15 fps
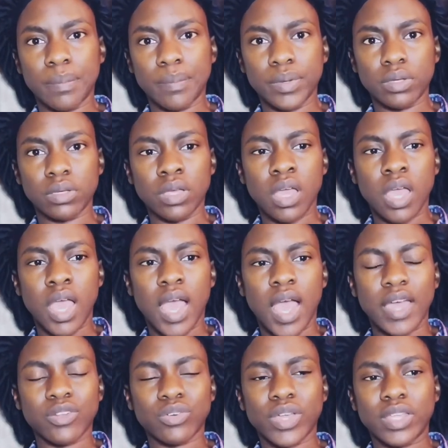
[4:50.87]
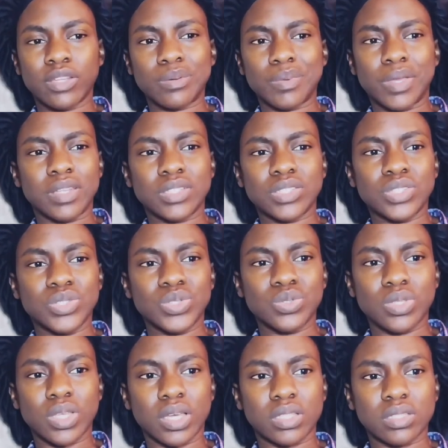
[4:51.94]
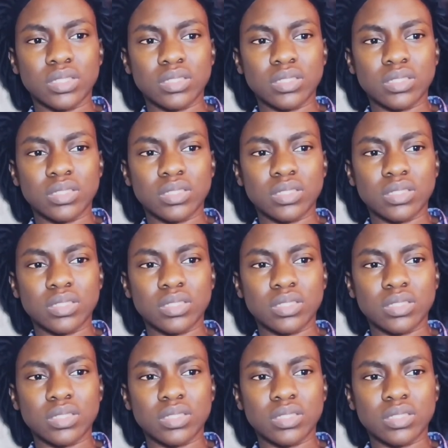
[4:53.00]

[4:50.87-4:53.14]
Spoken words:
but I don't end up getting to do that.